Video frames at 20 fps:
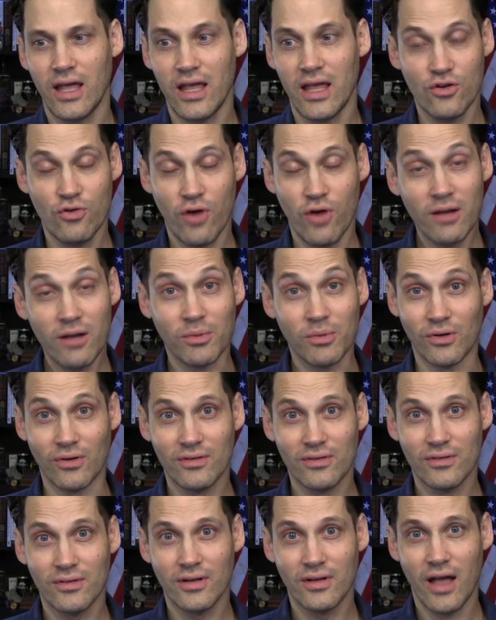Incredible.
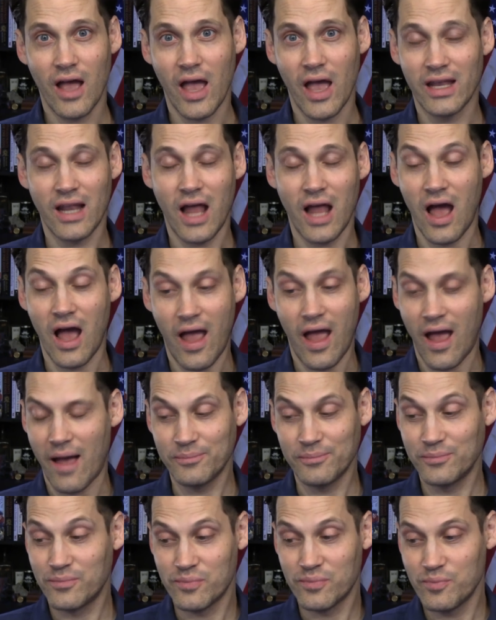And
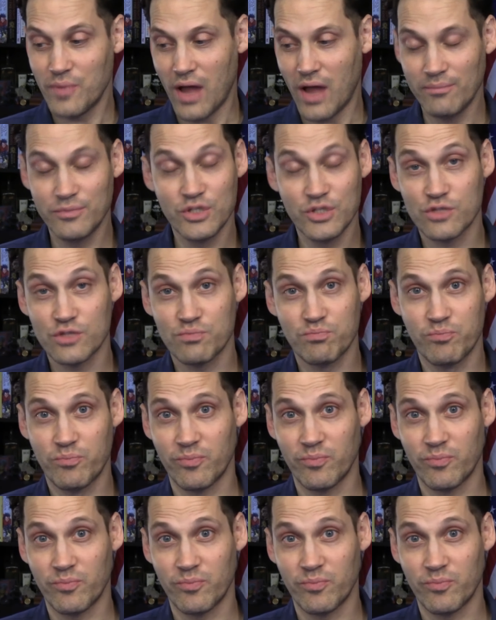I'm just